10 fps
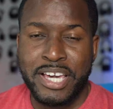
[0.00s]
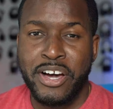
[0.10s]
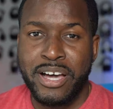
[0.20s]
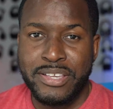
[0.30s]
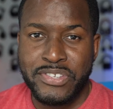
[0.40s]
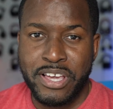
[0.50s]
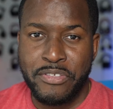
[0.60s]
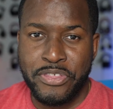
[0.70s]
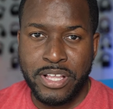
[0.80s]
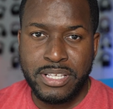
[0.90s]
Hey guys,
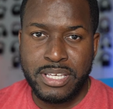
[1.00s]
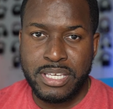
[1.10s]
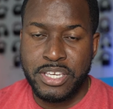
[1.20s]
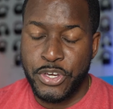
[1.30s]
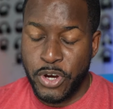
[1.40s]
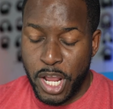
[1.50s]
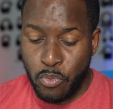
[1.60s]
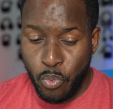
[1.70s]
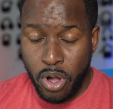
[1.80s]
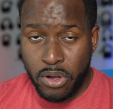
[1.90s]
Thunder E here,
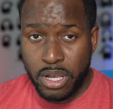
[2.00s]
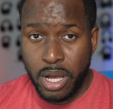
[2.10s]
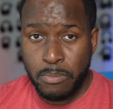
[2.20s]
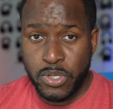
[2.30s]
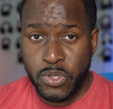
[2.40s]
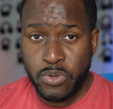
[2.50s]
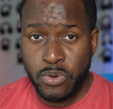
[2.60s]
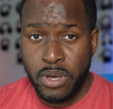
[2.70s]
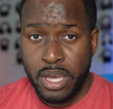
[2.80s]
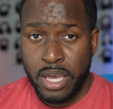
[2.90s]
and welcome
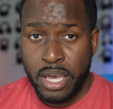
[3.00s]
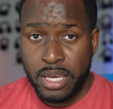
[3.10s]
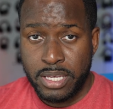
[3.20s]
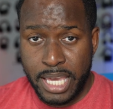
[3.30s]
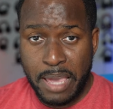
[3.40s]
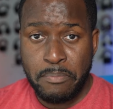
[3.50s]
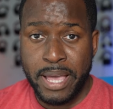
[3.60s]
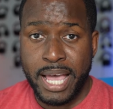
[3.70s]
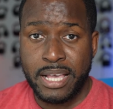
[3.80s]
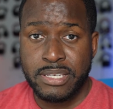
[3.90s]
to Game
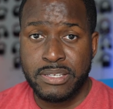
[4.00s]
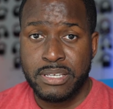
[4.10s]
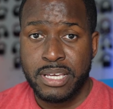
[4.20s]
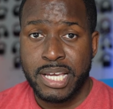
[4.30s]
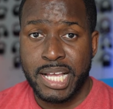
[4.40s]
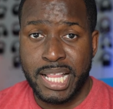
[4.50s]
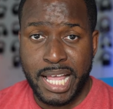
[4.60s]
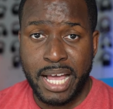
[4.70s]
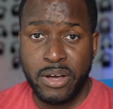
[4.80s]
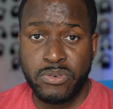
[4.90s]
Pass
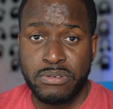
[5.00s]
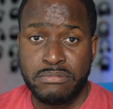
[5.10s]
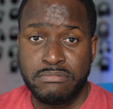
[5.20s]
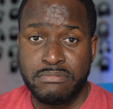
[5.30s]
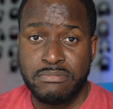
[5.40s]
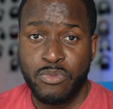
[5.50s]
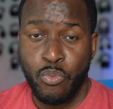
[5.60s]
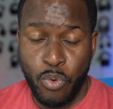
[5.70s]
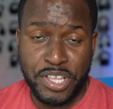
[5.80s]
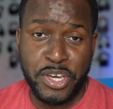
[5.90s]
Cloud
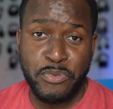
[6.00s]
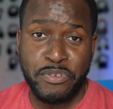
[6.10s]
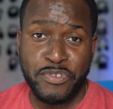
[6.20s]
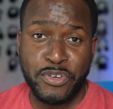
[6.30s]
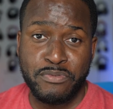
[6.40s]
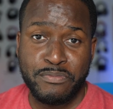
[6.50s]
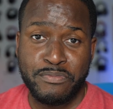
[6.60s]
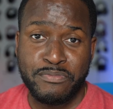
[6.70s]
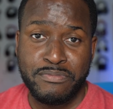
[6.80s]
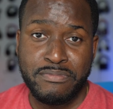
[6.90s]
One Year Review.
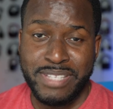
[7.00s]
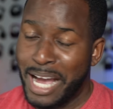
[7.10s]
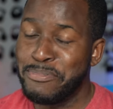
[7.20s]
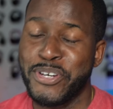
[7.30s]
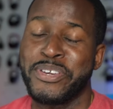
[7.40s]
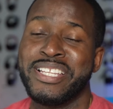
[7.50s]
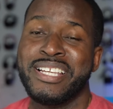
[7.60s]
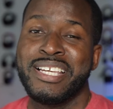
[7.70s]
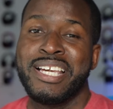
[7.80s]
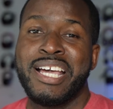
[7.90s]
Now I'm joking.
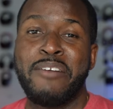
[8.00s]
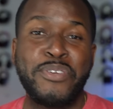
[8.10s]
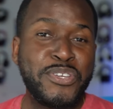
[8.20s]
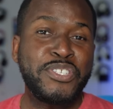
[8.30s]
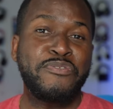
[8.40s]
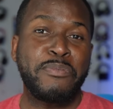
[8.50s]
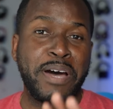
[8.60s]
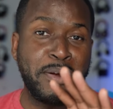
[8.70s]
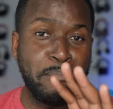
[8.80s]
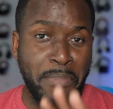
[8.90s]
I've been using it for
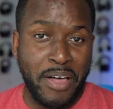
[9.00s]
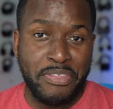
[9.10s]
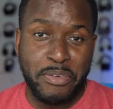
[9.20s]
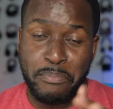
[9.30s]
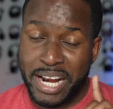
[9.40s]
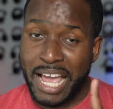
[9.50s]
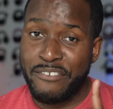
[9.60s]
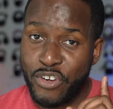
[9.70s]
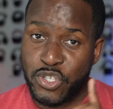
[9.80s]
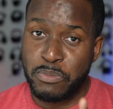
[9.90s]
about a month, but I
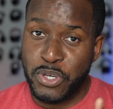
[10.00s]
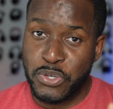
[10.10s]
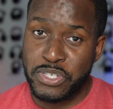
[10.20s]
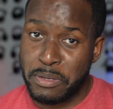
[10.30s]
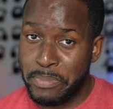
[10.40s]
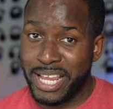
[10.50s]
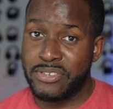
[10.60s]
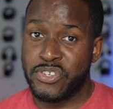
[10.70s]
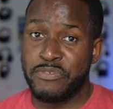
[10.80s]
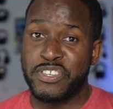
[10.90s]
have also been using the
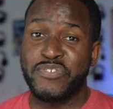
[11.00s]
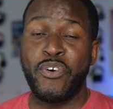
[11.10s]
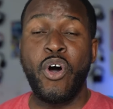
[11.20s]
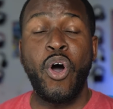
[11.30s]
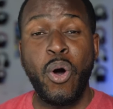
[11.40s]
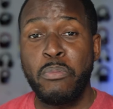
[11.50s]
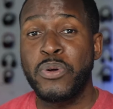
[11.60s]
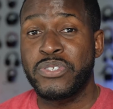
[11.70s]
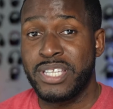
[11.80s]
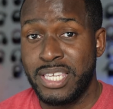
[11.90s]
beta service for
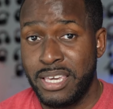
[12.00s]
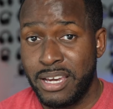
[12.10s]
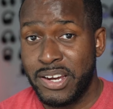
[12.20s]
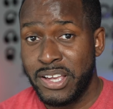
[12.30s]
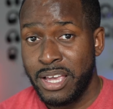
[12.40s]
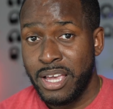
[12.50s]
almost a year.